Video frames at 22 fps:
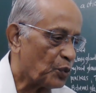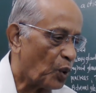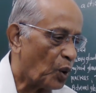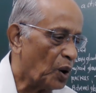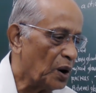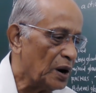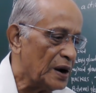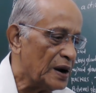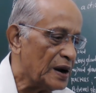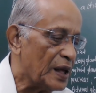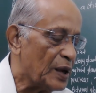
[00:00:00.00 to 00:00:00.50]

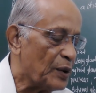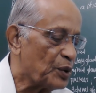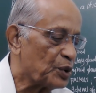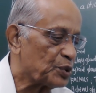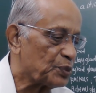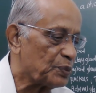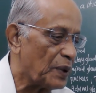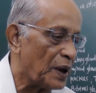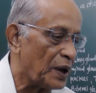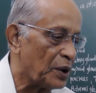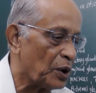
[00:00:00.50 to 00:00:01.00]
old
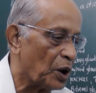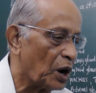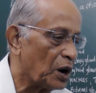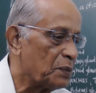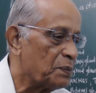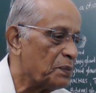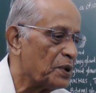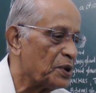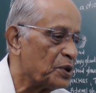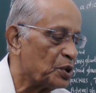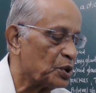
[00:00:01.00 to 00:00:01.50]
leaves may
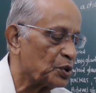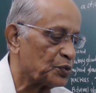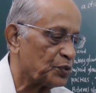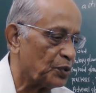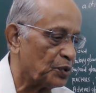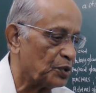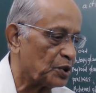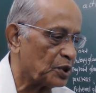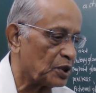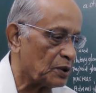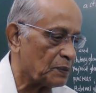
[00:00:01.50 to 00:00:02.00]
not be
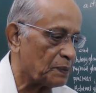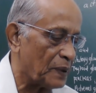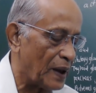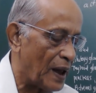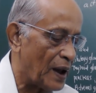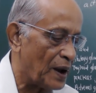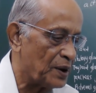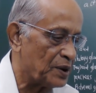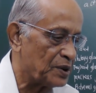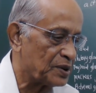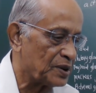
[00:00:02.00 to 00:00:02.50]
useful to the
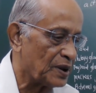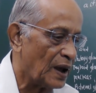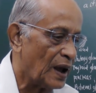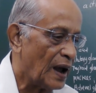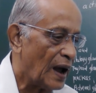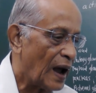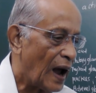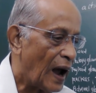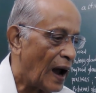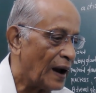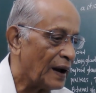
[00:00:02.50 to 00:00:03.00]
plants,
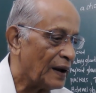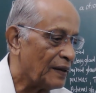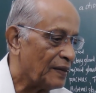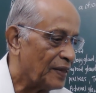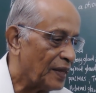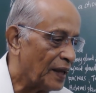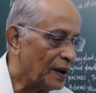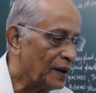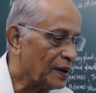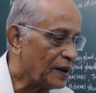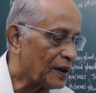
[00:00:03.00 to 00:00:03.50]
and
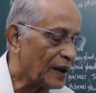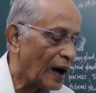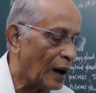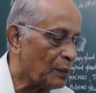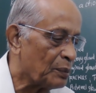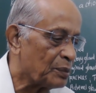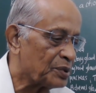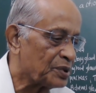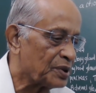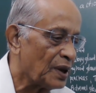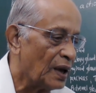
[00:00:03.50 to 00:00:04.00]
then
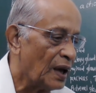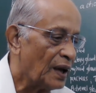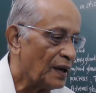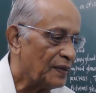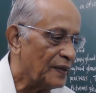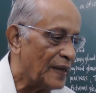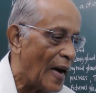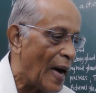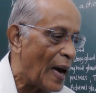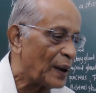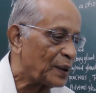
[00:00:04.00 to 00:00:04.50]
comes
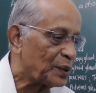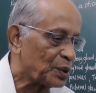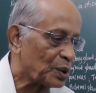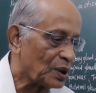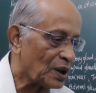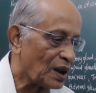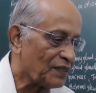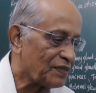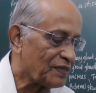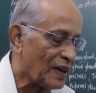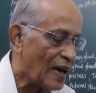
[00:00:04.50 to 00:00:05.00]
the
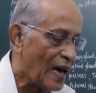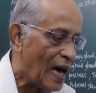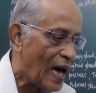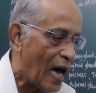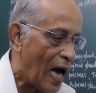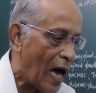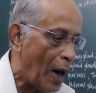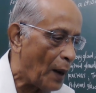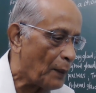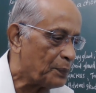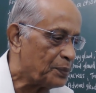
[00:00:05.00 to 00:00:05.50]
action of
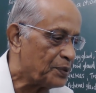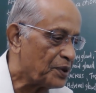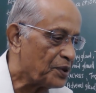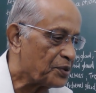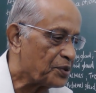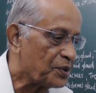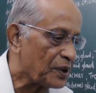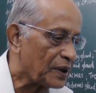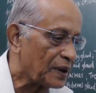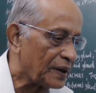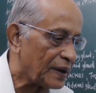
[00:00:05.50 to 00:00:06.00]

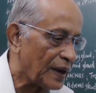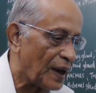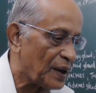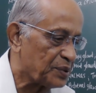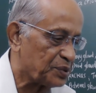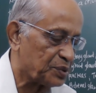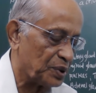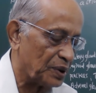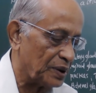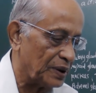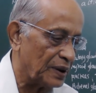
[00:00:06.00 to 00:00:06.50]
abscisic
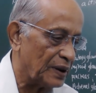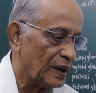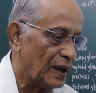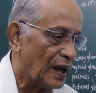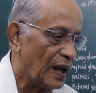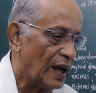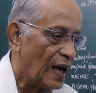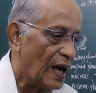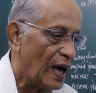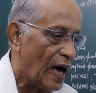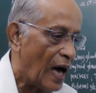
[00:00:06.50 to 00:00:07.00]
acid.
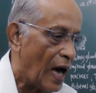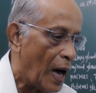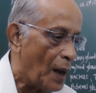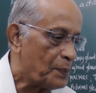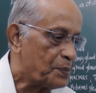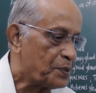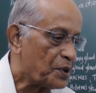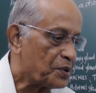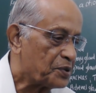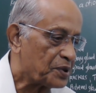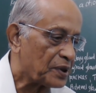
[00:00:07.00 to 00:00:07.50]

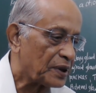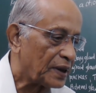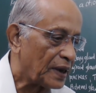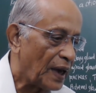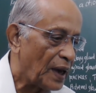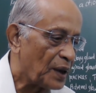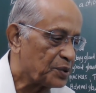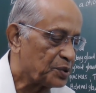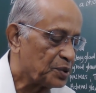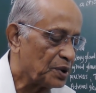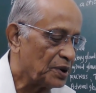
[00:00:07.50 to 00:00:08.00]
Abscisic
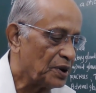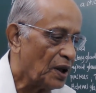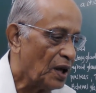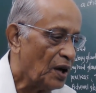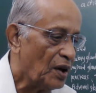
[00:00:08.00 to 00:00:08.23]
acid